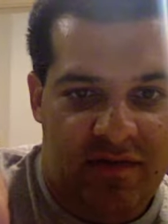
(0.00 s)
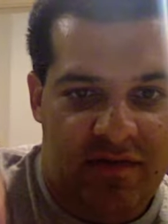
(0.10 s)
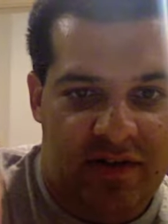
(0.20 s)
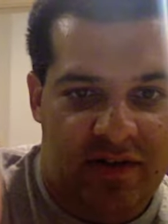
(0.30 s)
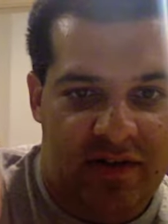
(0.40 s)

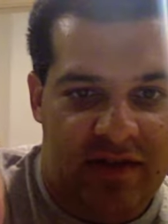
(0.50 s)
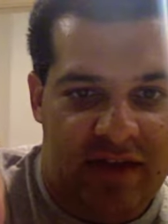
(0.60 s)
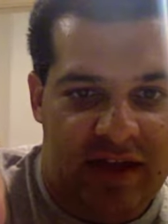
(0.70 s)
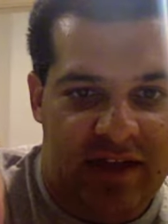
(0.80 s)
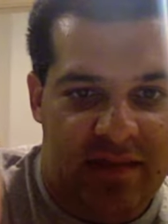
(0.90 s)
fairly
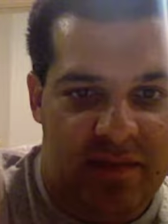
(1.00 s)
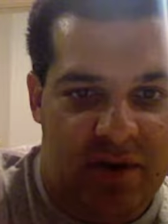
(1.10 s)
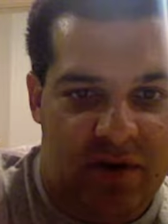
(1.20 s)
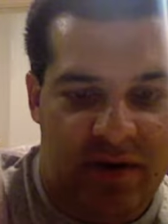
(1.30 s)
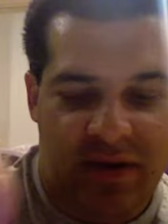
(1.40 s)
lengthy
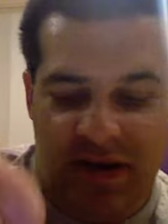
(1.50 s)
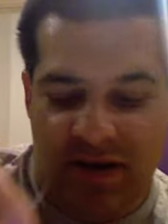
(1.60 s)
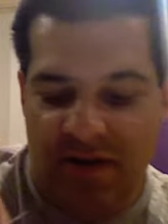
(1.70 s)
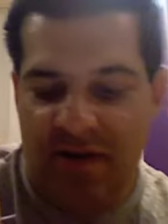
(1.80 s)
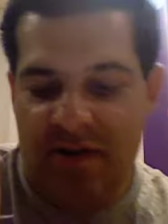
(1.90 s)
part there.
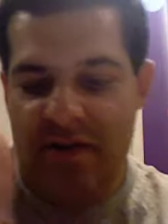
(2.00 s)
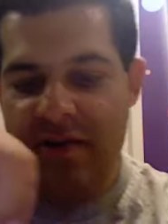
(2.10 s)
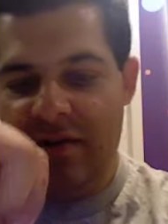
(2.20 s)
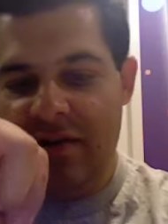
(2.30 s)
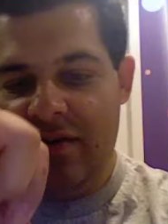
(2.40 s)

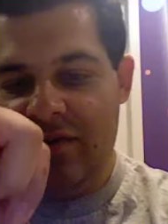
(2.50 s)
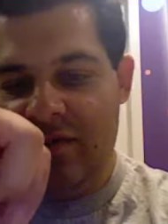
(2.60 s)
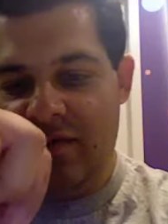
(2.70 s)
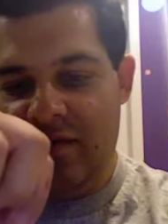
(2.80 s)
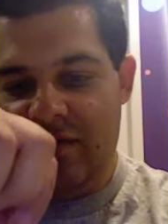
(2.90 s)
So
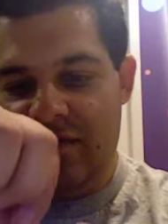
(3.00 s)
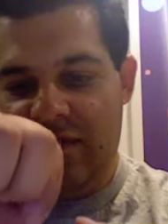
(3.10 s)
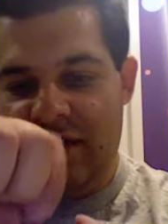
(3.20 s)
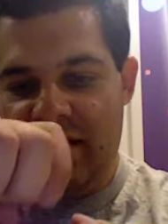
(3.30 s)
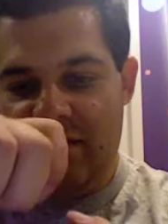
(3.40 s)
it goes
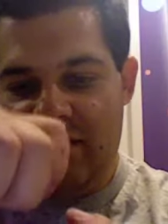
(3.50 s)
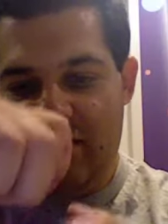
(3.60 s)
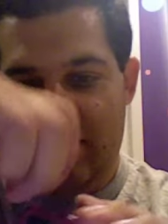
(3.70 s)
down